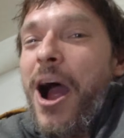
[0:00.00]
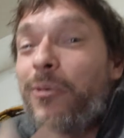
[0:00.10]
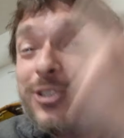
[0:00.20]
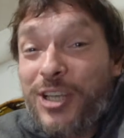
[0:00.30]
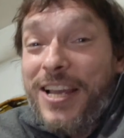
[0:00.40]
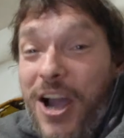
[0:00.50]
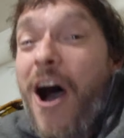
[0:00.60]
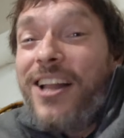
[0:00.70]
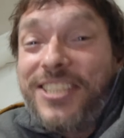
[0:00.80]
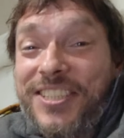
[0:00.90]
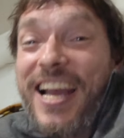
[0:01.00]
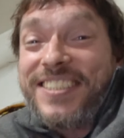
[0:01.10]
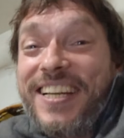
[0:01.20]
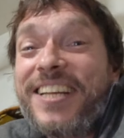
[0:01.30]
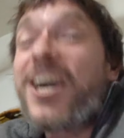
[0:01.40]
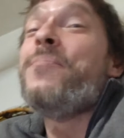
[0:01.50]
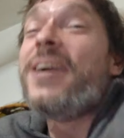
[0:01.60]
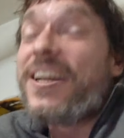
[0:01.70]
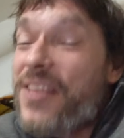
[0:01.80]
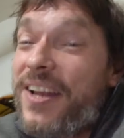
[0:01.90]
I would say God detected it
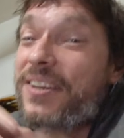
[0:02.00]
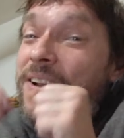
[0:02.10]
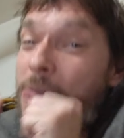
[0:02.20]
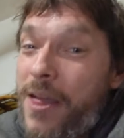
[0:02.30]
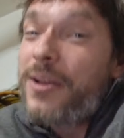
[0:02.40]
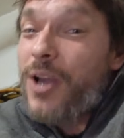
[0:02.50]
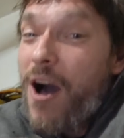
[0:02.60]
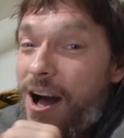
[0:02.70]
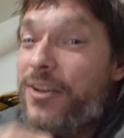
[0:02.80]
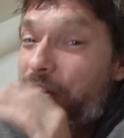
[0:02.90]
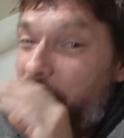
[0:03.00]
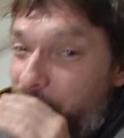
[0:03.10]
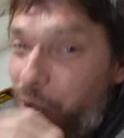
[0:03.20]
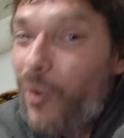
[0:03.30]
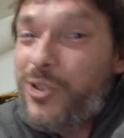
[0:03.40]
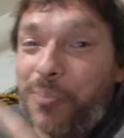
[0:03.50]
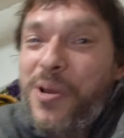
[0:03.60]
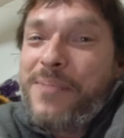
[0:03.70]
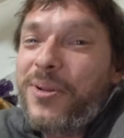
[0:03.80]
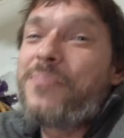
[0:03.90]
coming and then God, you know, told some
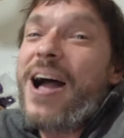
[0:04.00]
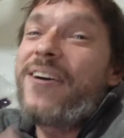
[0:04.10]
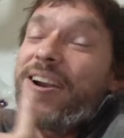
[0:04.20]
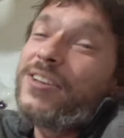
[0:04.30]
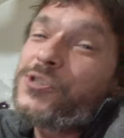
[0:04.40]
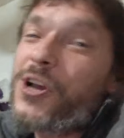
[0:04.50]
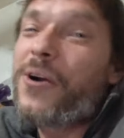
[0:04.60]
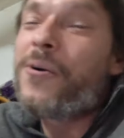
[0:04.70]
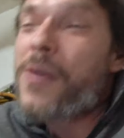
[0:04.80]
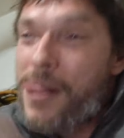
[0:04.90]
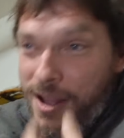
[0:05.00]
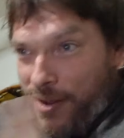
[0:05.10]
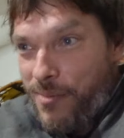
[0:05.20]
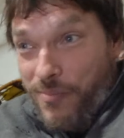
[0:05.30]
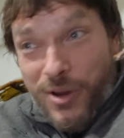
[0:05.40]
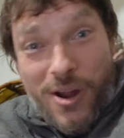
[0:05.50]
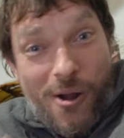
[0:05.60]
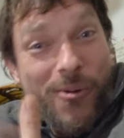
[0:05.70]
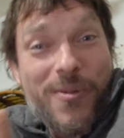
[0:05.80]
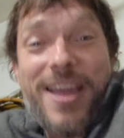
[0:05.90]
people about it. And so, you
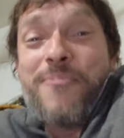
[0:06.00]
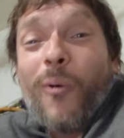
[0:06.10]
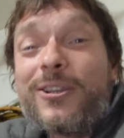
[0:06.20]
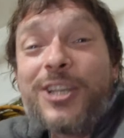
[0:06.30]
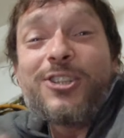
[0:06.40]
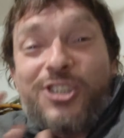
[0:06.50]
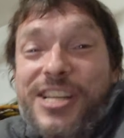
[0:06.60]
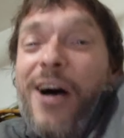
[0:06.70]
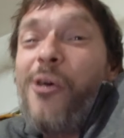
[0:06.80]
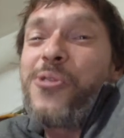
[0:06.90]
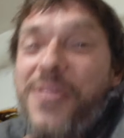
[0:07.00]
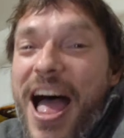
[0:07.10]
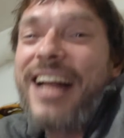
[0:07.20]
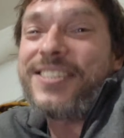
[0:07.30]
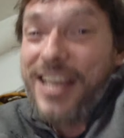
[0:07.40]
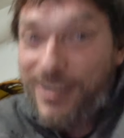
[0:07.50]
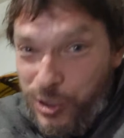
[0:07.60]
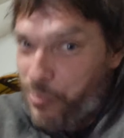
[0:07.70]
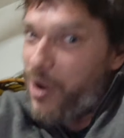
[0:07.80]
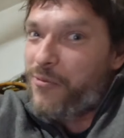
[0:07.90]
know, it wasn't stealth in that
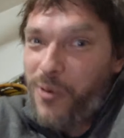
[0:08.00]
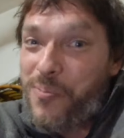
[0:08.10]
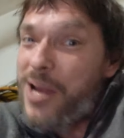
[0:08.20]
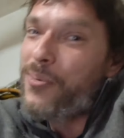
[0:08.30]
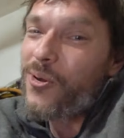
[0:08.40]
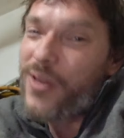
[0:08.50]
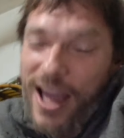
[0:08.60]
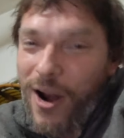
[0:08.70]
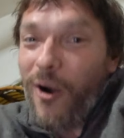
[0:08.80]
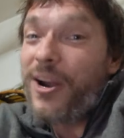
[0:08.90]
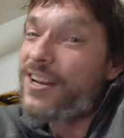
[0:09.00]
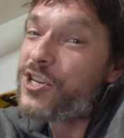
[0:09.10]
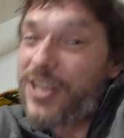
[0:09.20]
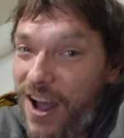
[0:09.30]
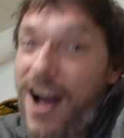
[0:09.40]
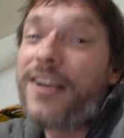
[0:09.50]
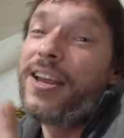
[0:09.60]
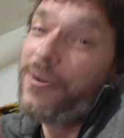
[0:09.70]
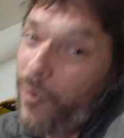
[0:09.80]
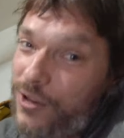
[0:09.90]
sense, but for people that aren't into
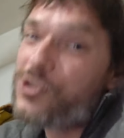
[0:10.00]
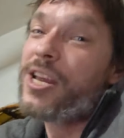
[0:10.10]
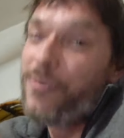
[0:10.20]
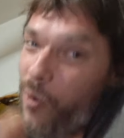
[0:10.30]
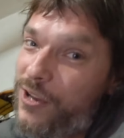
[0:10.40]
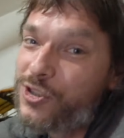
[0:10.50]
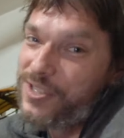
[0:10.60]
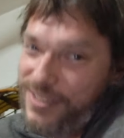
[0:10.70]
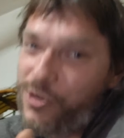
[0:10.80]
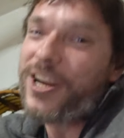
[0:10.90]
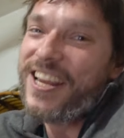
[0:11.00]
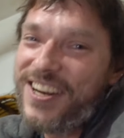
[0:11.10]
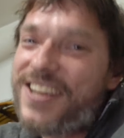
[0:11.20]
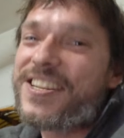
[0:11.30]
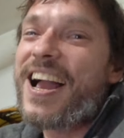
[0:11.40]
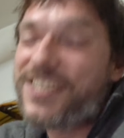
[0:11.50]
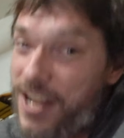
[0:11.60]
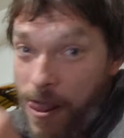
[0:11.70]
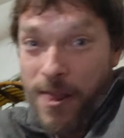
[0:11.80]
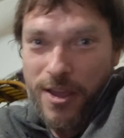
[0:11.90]
God, it was, it was tricky to
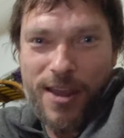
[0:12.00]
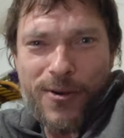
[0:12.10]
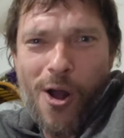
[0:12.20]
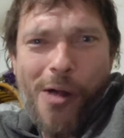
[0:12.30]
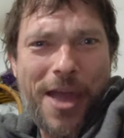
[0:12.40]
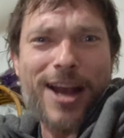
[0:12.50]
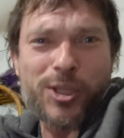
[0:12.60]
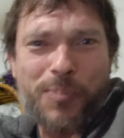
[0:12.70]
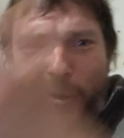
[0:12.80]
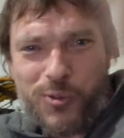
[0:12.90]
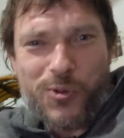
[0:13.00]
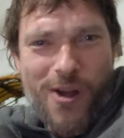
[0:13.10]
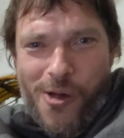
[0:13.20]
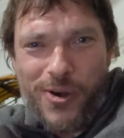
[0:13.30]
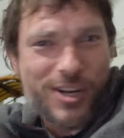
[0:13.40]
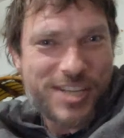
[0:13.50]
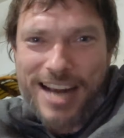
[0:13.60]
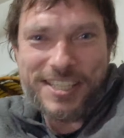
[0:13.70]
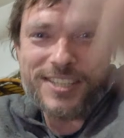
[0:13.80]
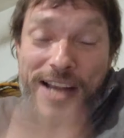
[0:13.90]
detect. Even all the experts with all their
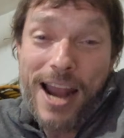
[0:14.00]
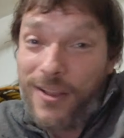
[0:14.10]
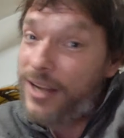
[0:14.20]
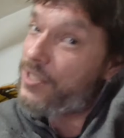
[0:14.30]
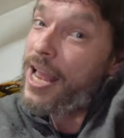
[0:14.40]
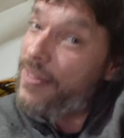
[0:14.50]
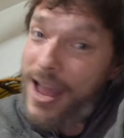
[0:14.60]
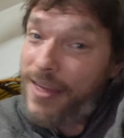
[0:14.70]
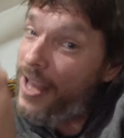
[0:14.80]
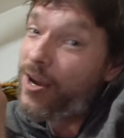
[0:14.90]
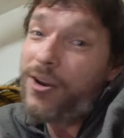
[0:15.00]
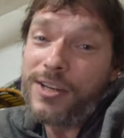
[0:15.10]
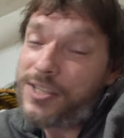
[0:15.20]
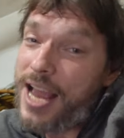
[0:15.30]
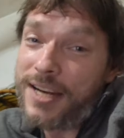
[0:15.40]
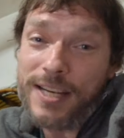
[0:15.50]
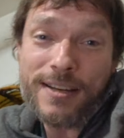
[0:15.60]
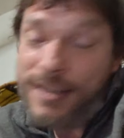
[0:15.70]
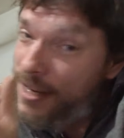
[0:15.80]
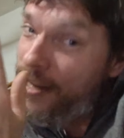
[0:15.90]
detecting satellites, they, they, they couldn't detect
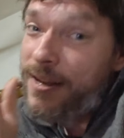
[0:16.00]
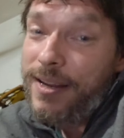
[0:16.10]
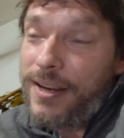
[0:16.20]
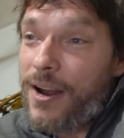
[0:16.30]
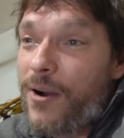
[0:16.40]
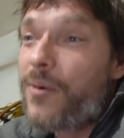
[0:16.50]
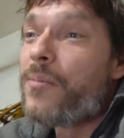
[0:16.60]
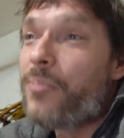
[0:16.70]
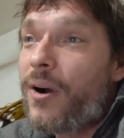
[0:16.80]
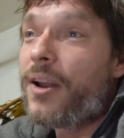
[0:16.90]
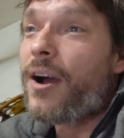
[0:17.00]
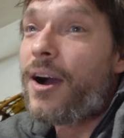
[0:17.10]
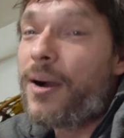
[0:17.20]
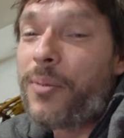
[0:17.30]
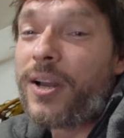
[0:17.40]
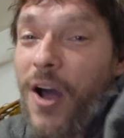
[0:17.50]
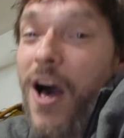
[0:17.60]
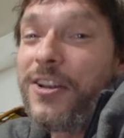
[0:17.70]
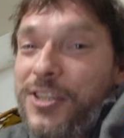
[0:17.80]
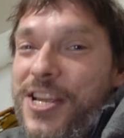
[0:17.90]
it you know, but, uh, but
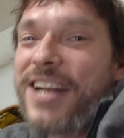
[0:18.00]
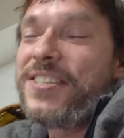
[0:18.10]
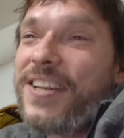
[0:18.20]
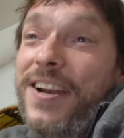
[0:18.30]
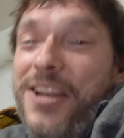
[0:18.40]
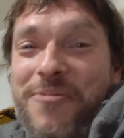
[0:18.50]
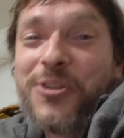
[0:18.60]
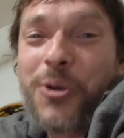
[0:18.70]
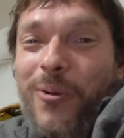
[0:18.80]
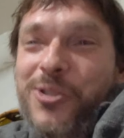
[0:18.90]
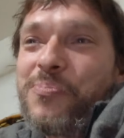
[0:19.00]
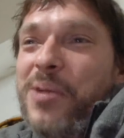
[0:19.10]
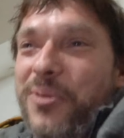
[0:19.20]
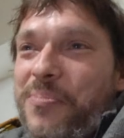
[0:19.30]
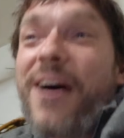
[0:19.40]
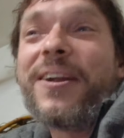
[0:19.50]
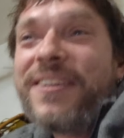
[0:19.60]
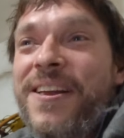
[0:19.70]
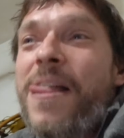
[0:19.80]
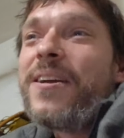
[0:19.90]
God detected it and even told some people about
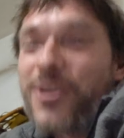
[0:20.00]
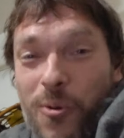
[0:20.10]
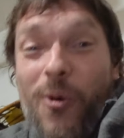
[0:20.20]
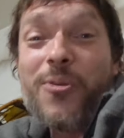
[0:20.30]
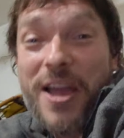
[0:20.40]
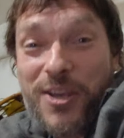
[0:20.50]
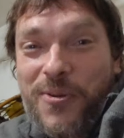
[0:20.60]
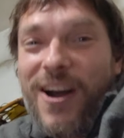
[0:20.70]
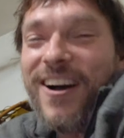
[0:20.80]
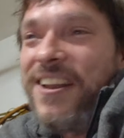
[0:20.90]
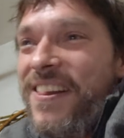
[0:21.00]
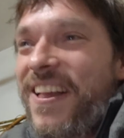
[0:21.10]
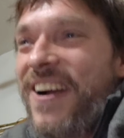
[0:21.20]
it. Cool. Thank you, God.